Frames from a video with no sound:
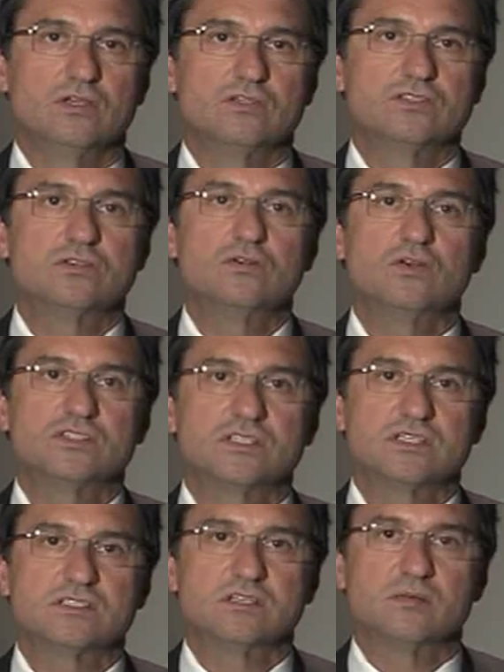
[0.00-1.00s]

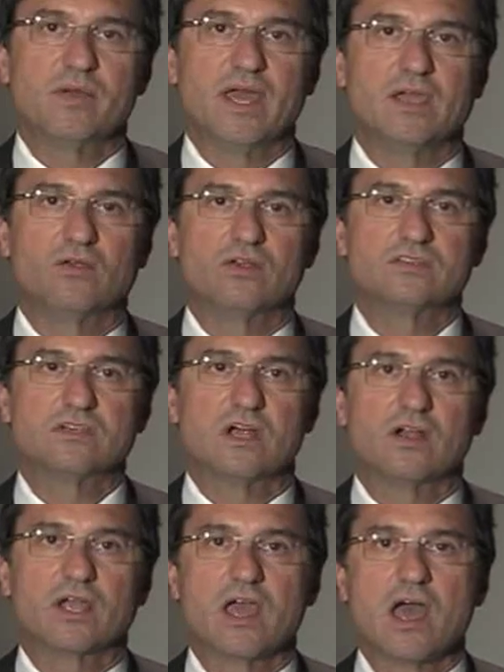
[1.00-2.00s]
Pseudocysts of the pancreas
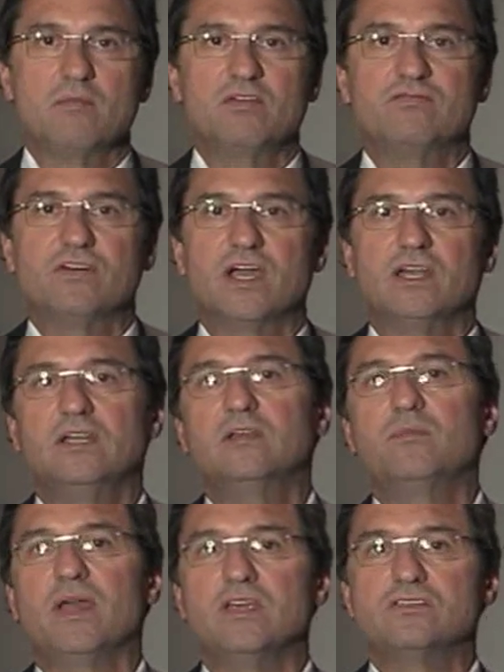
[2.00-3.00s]
are a common finding in
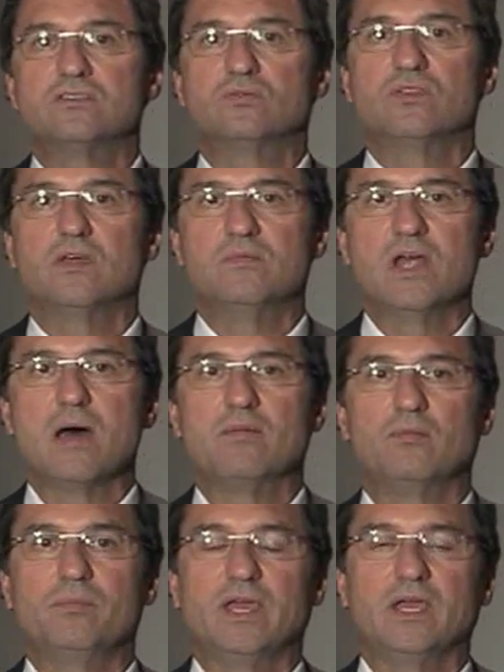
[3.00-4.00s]
patients with
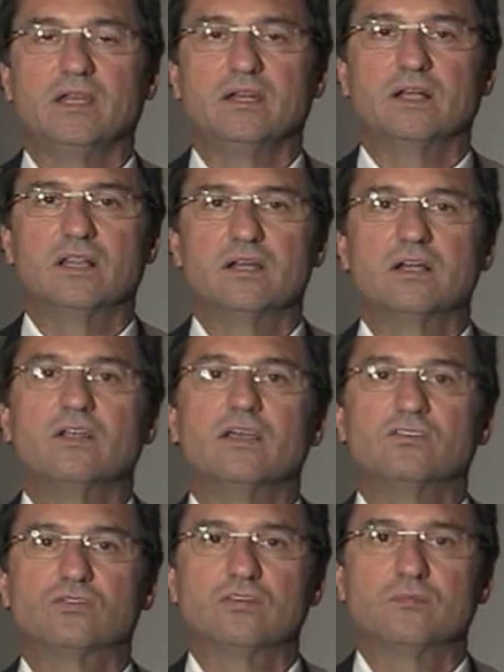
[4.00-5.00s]
abdominal pain and a clinical
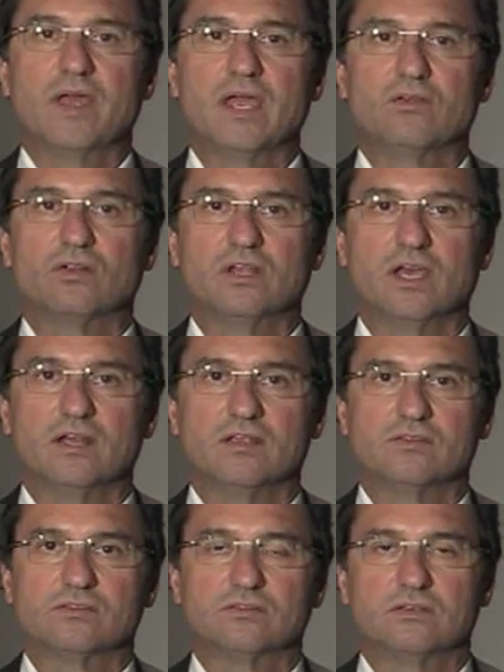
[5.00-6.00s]
history of
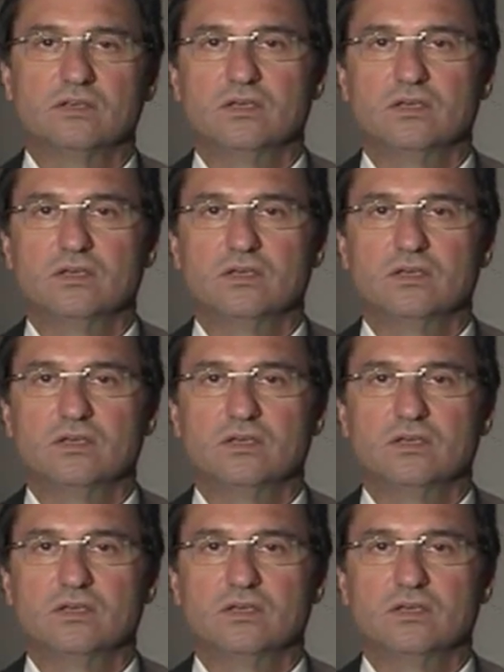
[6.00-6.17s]
pancreatitis.